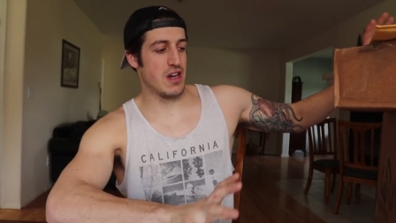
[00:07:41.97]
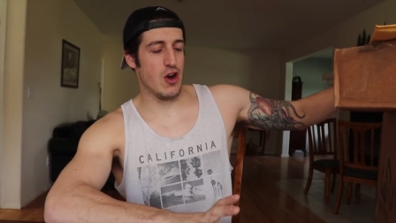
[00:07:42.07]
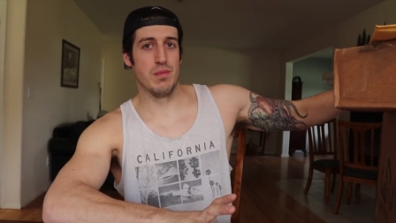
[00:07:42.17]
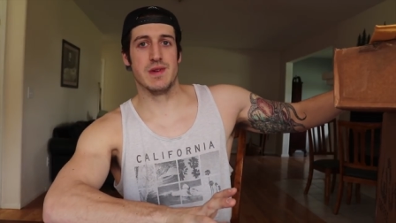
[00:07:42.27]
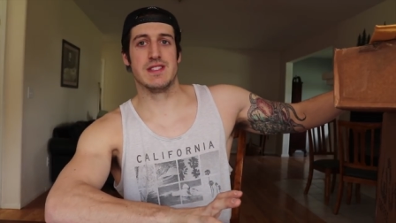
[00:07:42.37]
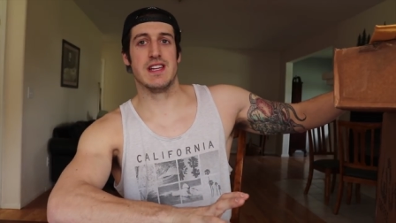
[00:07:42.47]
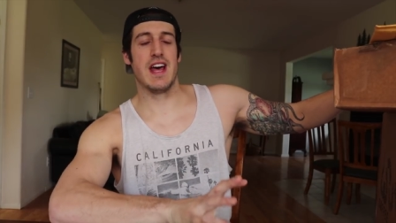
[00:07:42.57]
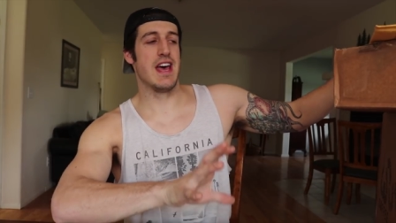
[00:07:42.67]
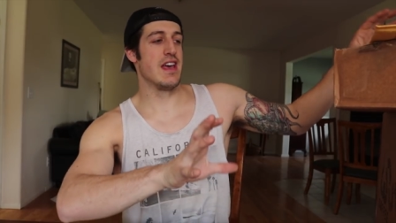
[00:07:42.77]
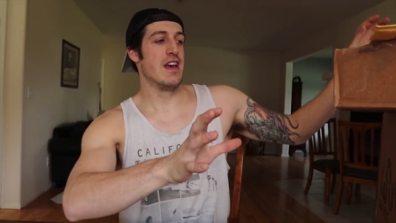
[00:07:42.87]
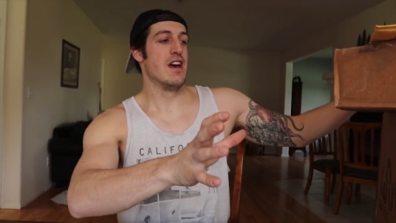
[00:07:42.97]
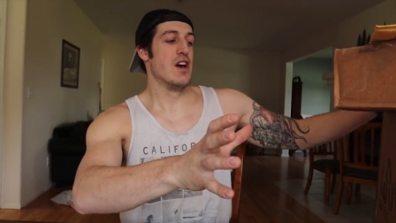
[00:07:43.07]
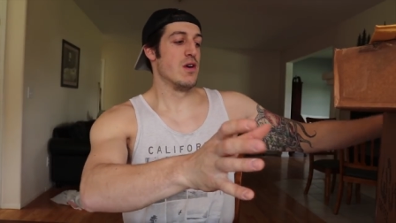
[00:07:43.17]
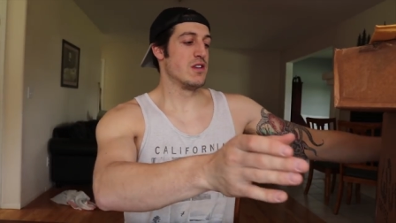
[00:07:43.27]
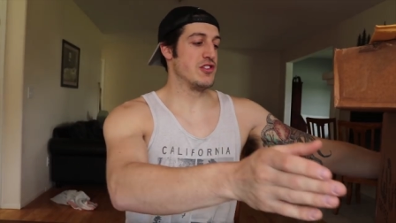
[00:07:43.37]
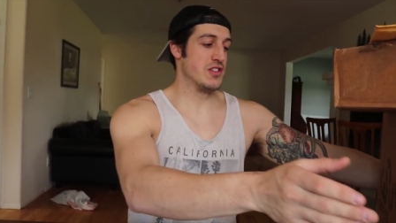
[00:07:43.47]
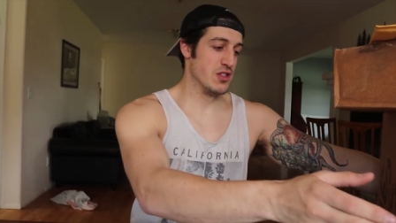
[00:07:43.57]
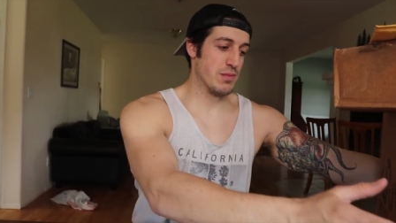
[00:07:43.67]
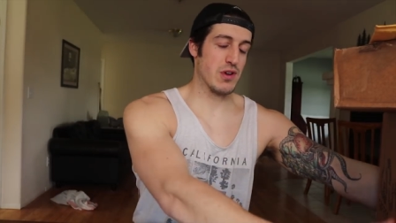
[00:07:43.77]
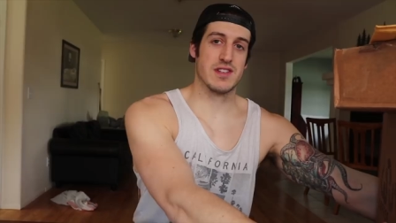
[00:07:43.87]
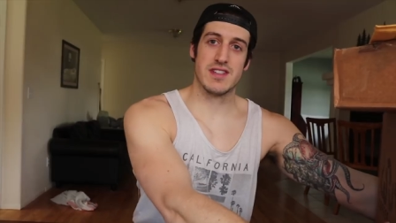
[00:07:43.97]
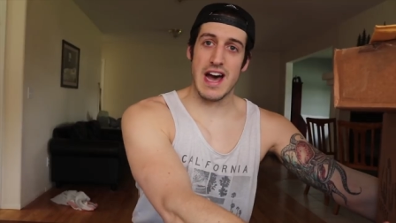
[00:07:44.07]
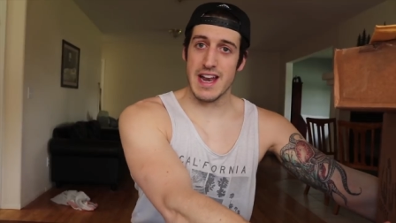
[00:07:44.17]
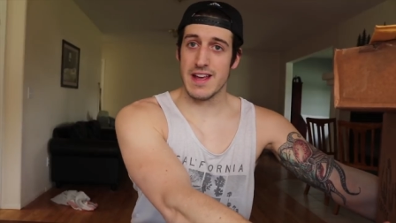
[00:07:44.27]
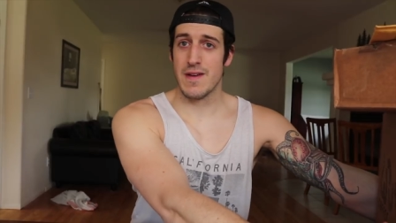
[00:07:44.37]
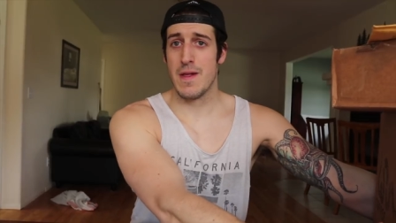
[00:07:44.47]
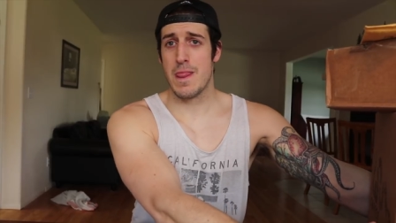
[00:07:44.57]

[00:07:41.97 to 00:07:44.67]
to open today, which is super exciting.